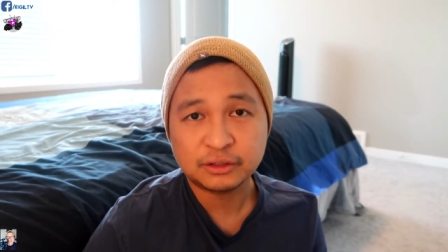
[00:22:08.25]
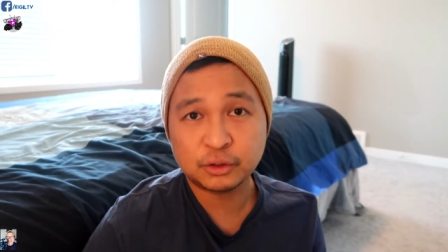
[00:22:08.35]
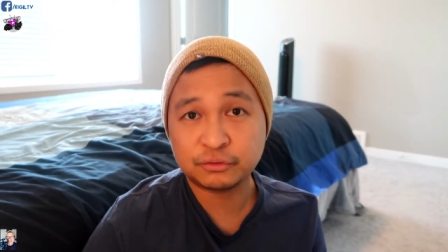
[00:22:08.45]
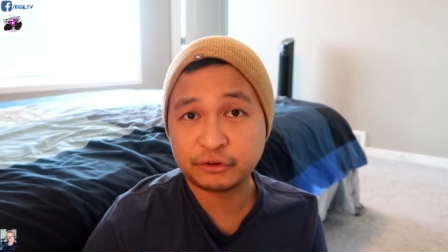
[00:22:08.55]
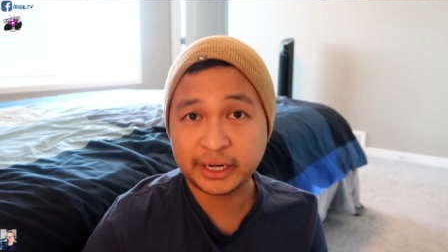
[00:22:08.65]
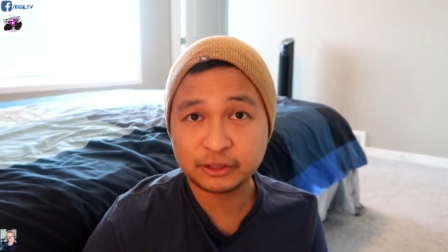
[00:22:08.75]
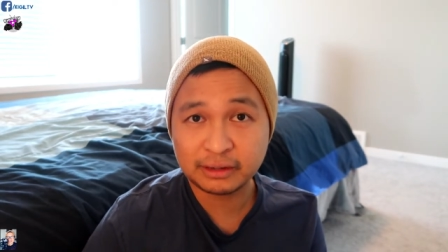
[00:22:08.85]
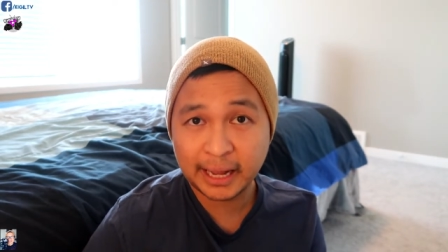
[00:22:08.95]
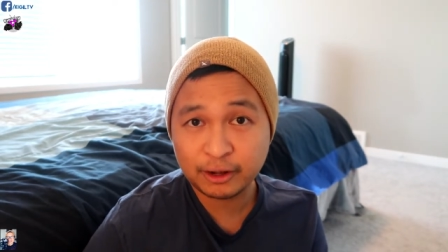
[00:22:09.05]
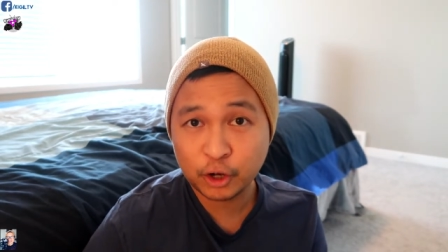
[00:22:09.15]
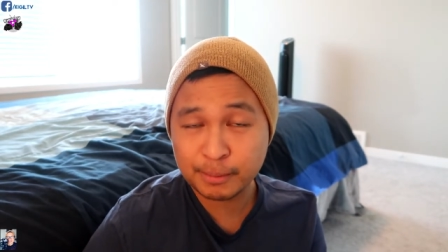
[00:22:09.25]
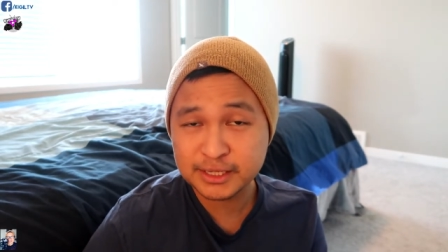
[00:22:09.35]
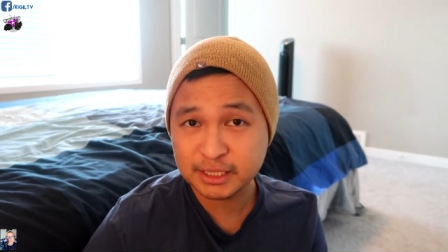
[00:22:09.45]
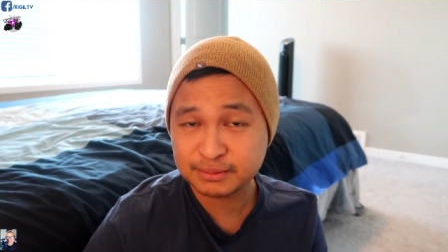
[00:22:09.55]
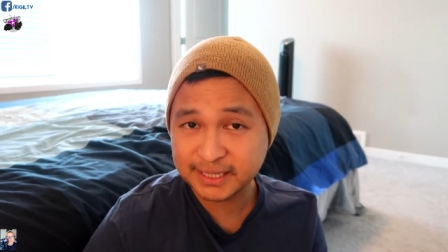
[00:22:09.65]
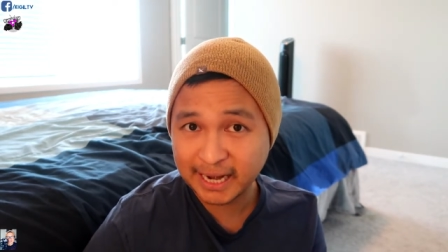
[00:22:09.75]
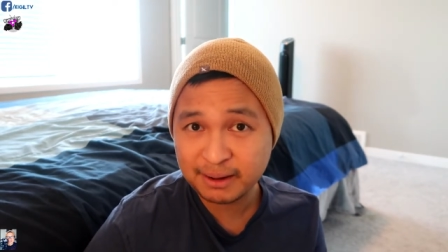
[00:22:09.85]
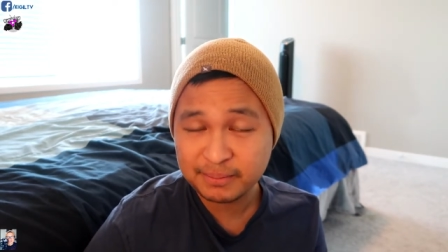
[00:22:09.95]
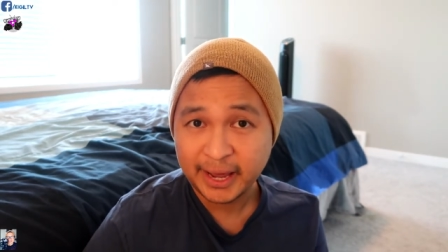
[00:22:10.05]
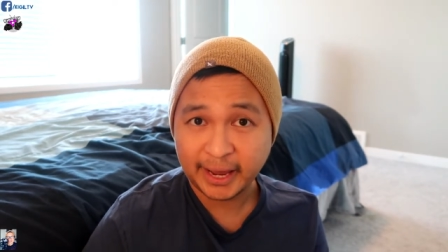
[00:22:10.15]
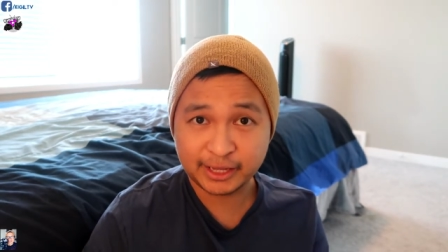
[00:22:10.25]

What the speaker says: Don't forget to like, comment, subscribe,